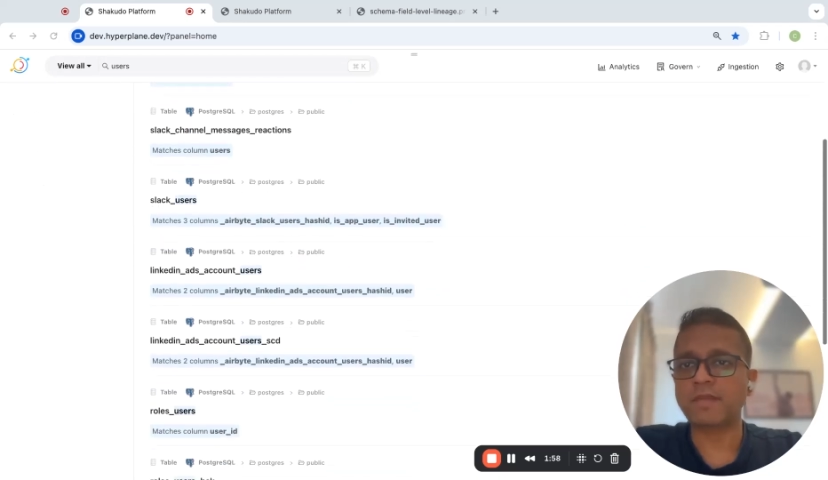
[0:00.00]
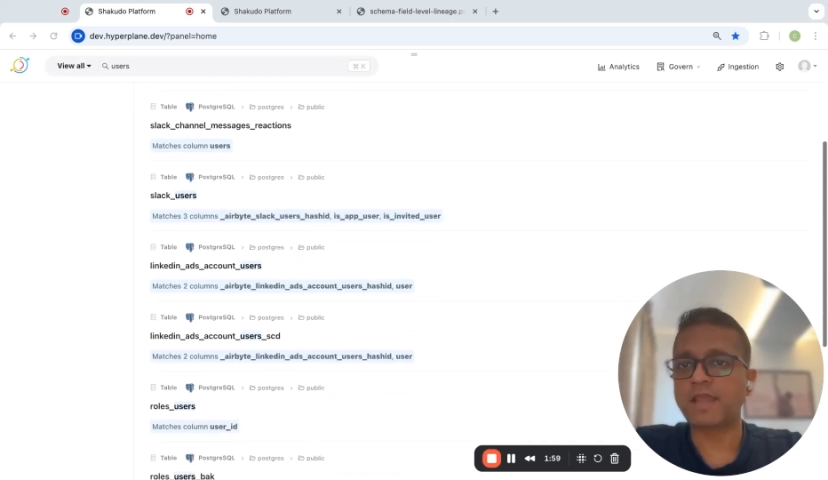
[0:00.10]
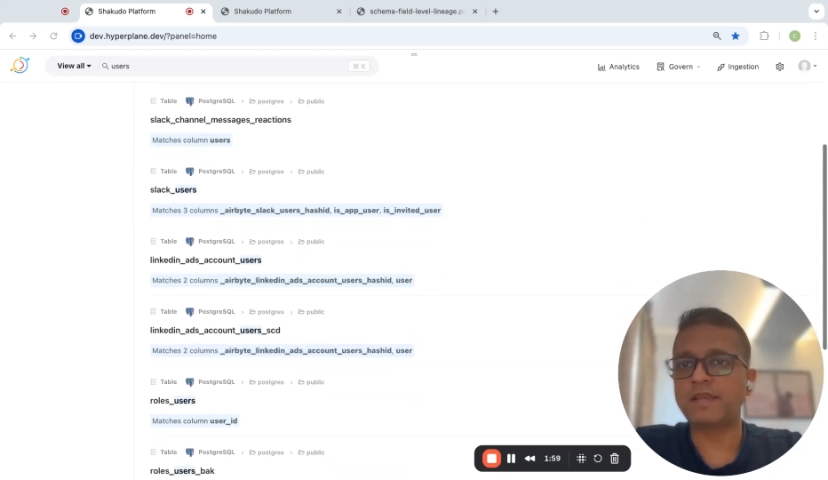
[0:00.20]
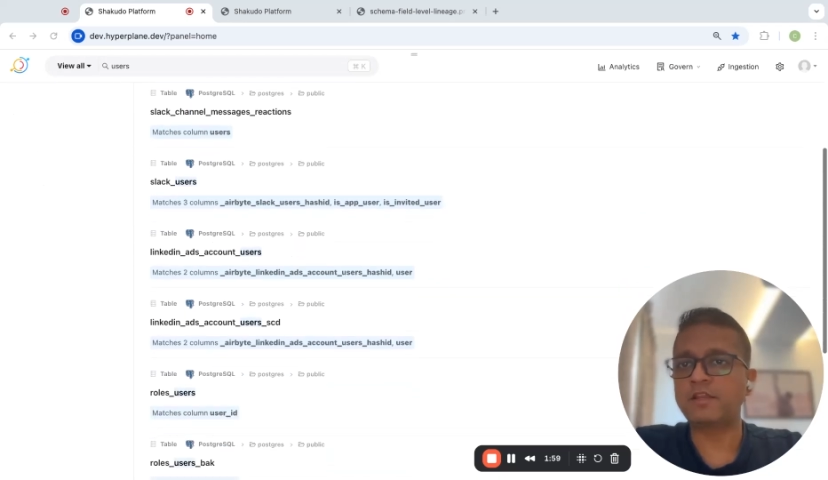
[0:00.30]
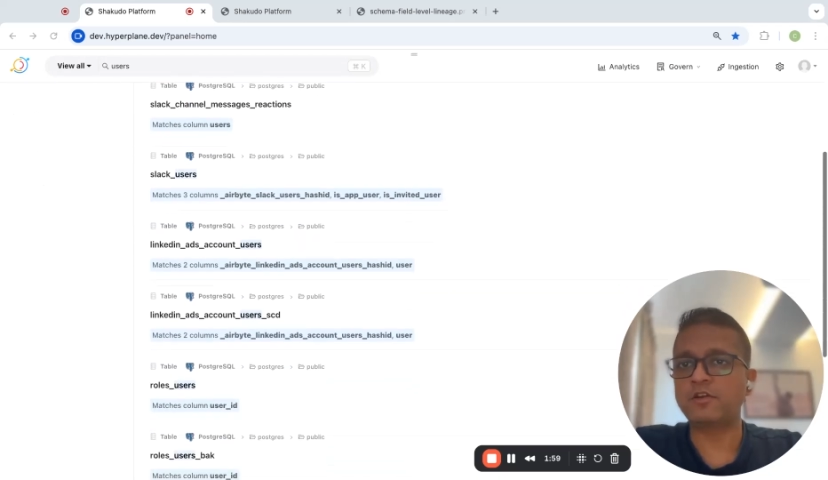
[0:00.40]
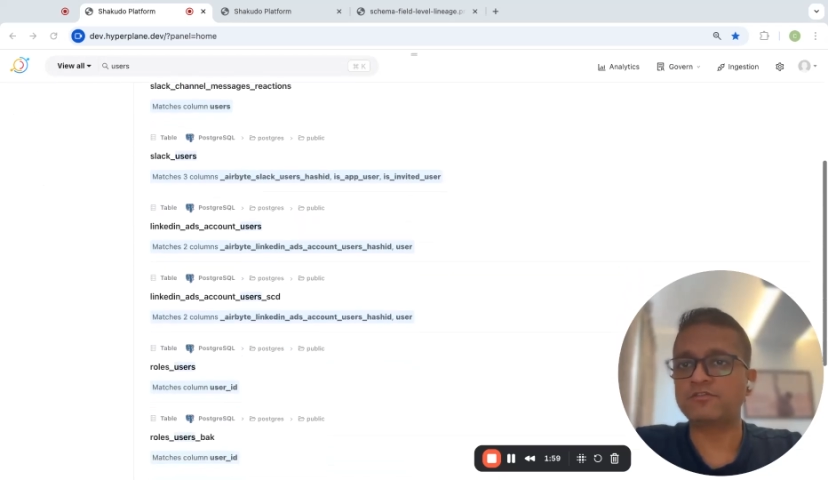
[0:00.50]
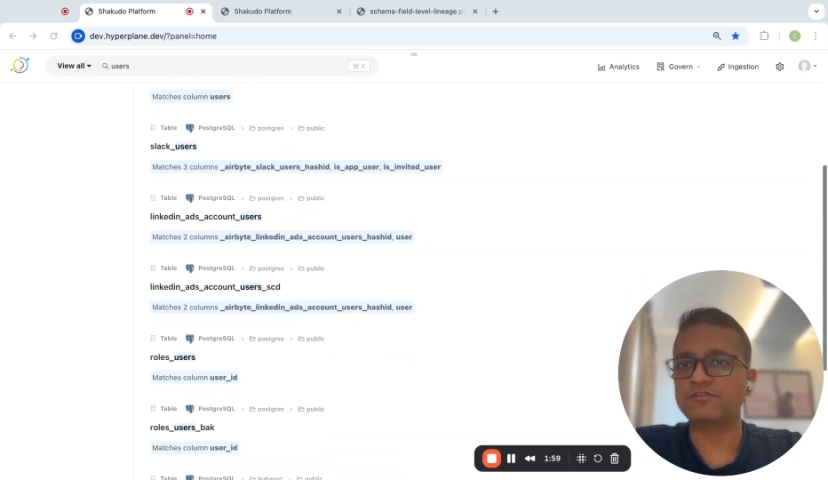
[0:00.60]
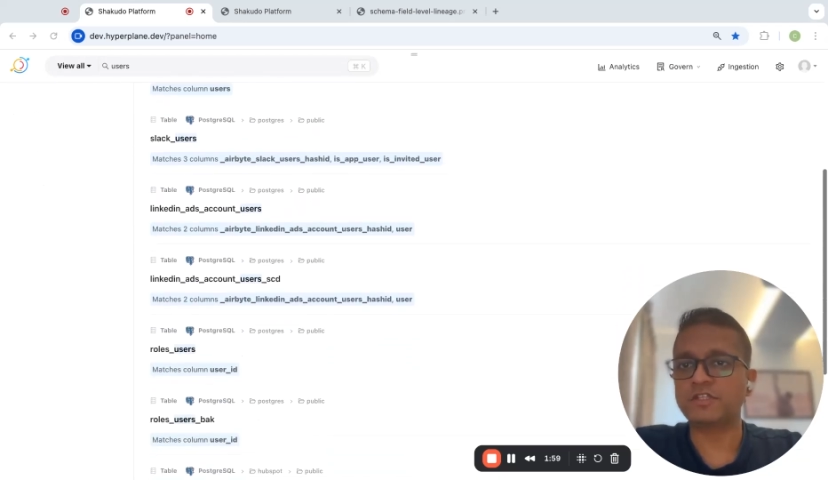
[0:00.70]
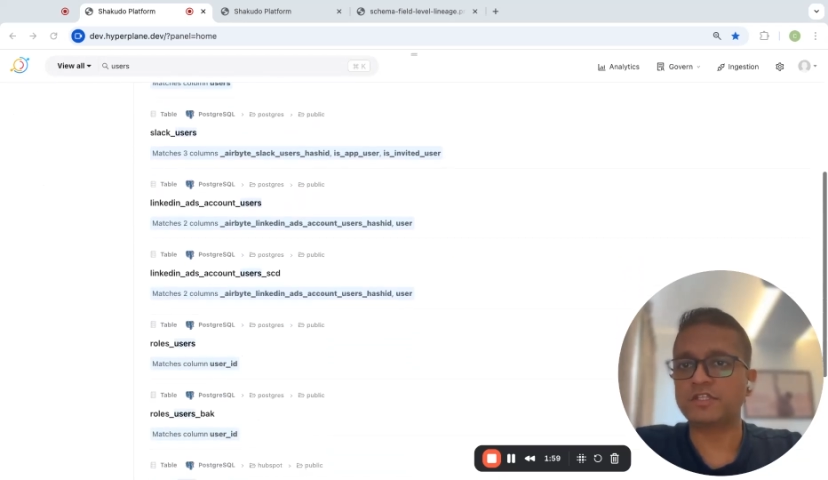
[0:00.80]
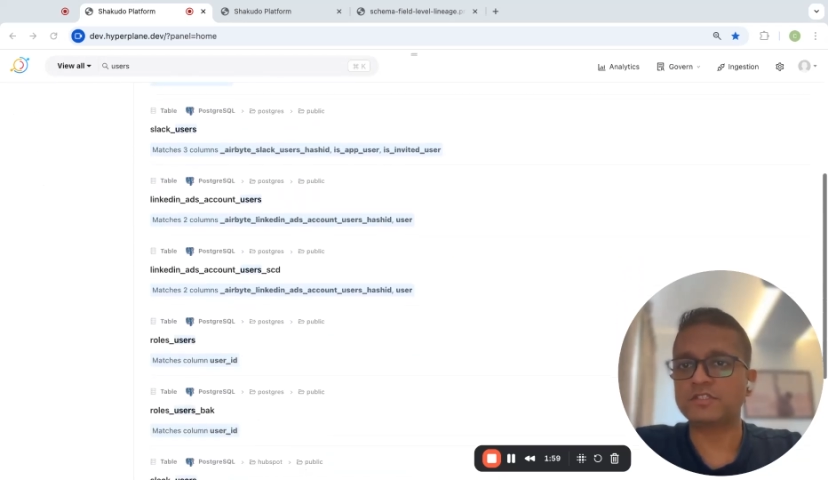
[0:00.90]
any of
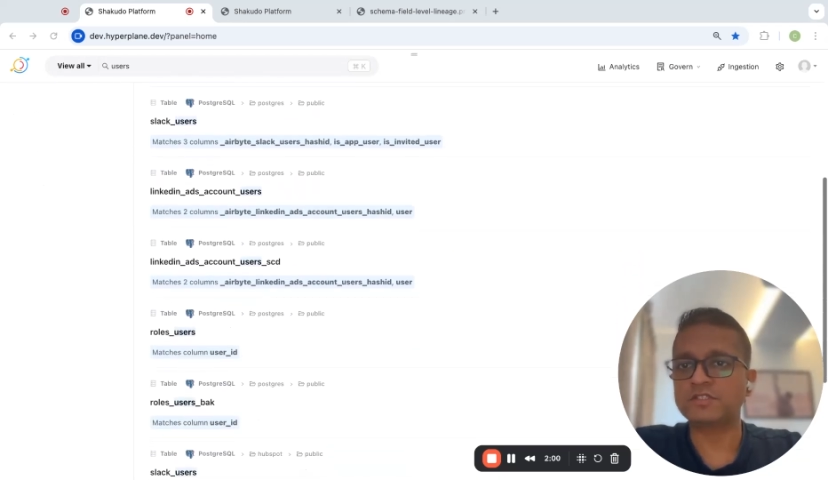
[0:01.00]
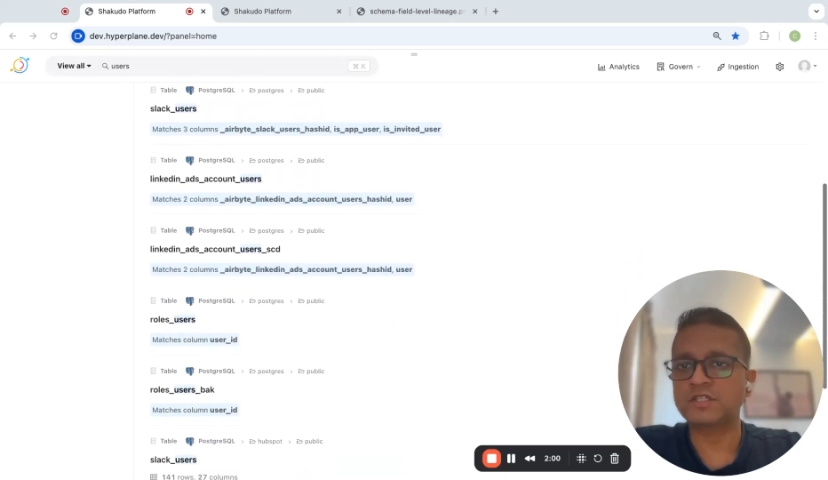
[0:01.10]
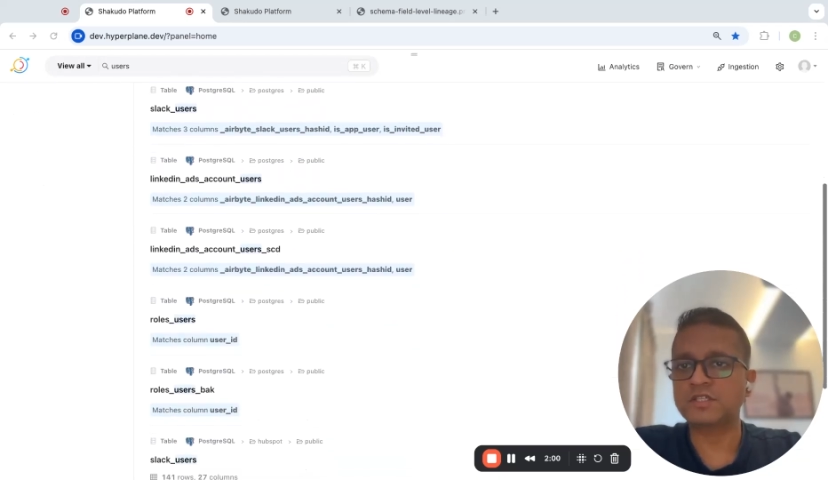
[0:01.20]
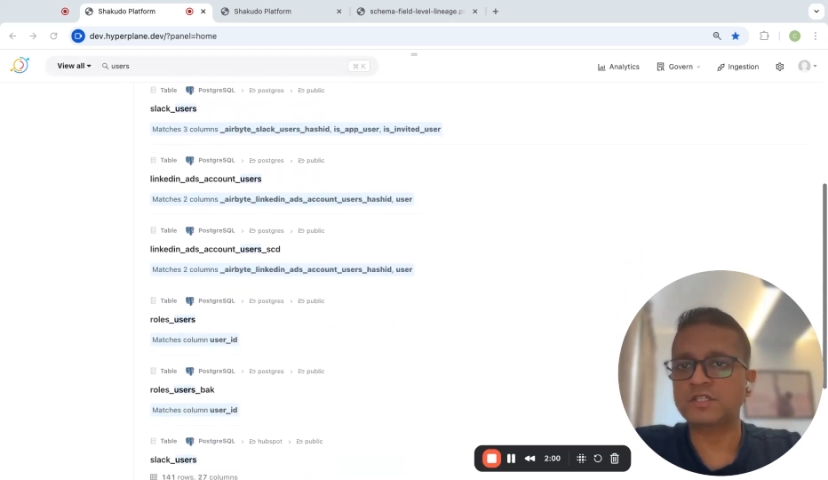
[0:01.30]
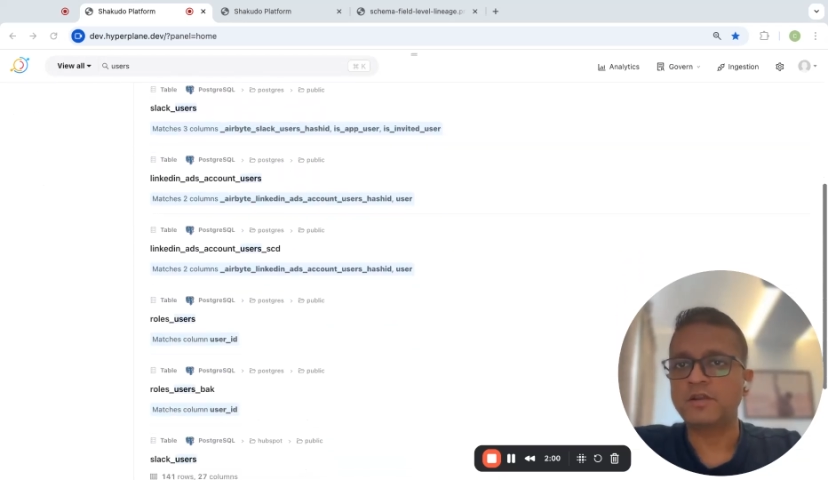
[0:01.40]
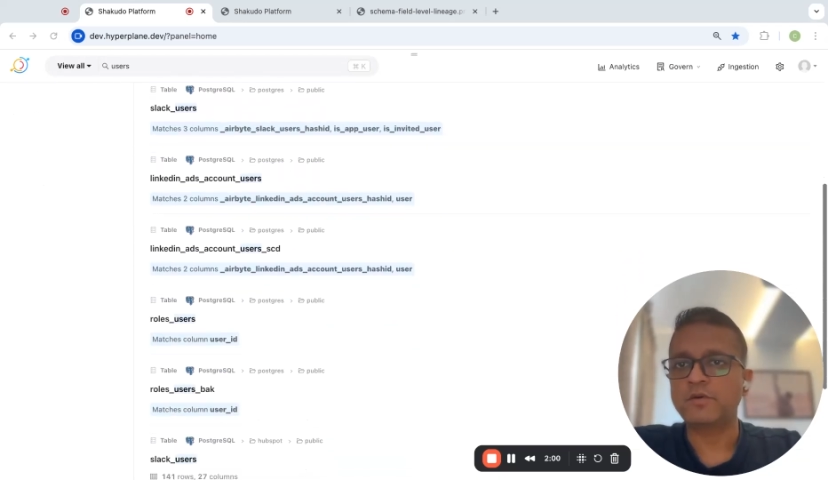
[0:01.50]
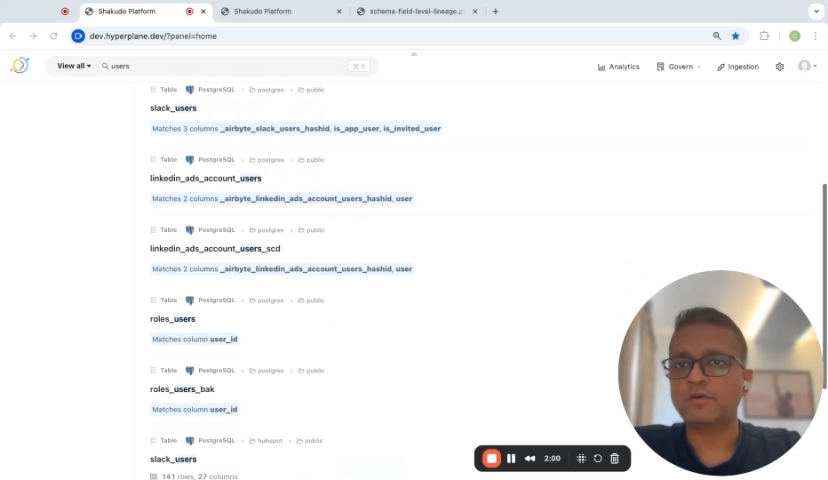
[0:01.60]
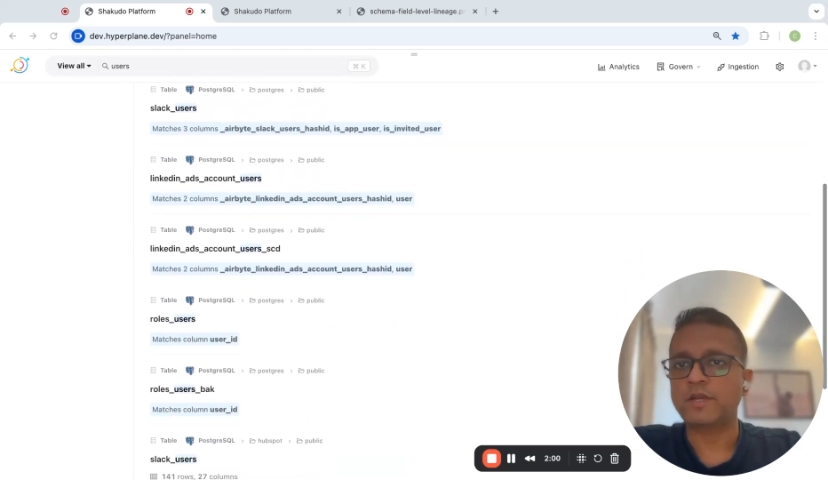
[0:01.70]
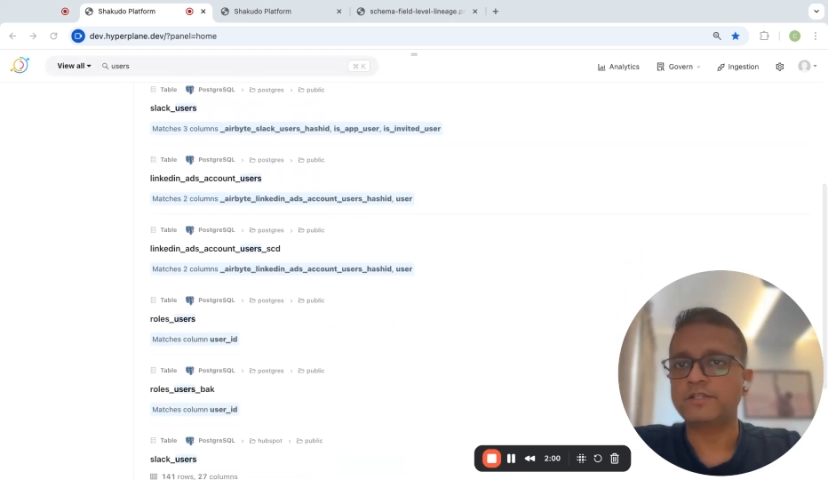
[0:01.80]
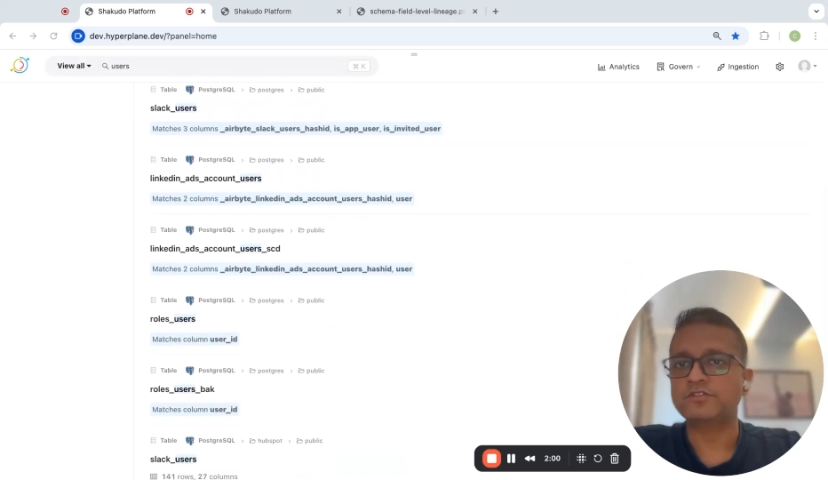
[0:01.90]
these,
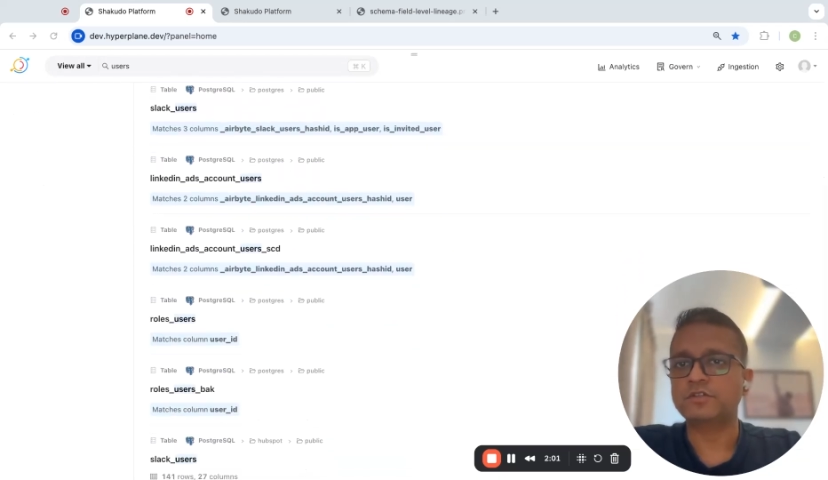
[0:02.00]
right?